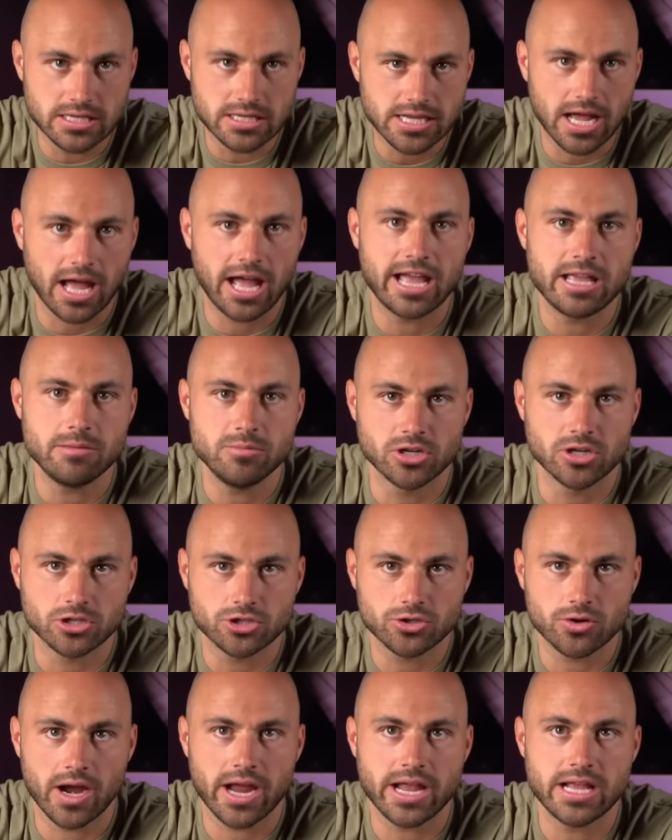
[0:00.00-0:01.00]
time your
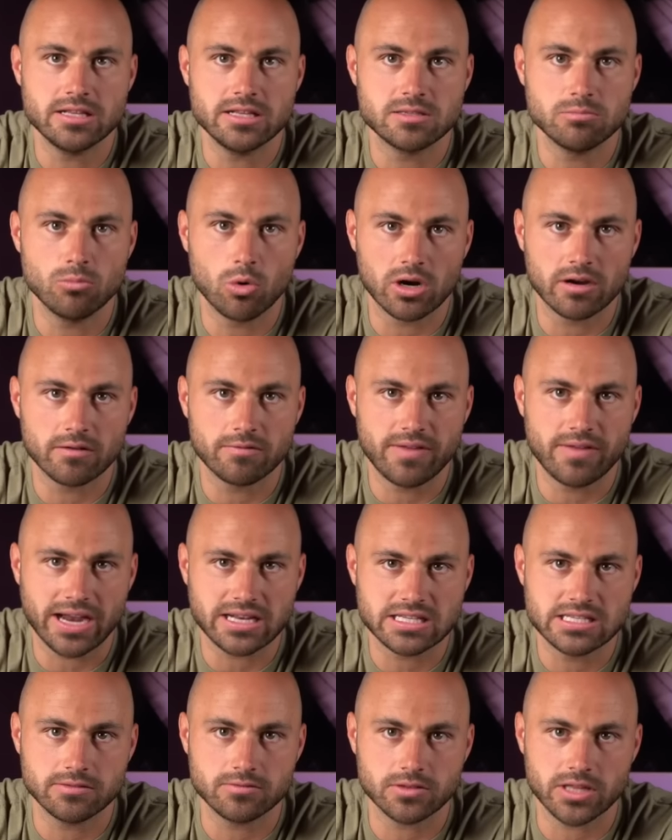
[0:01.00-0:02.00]
trades more
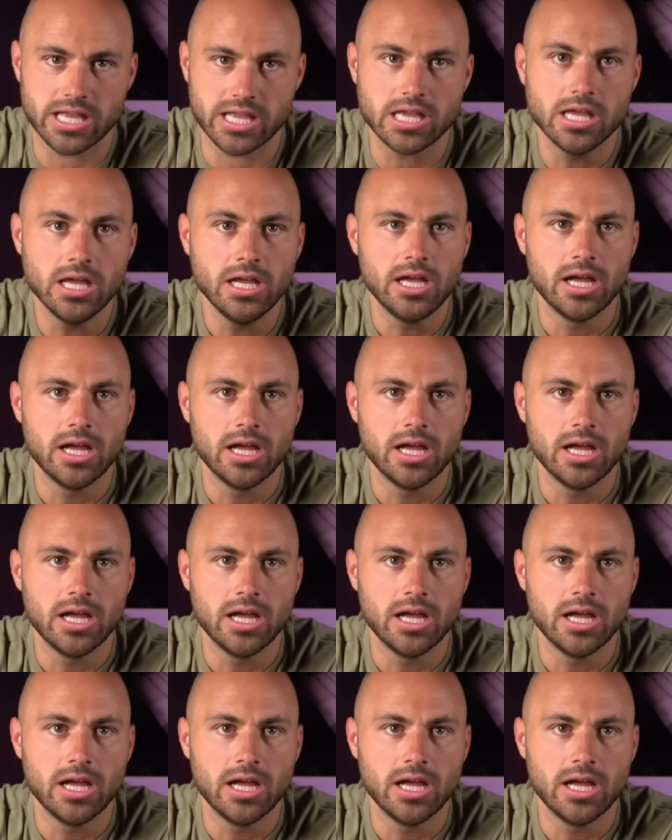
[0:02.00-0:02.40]
effectively.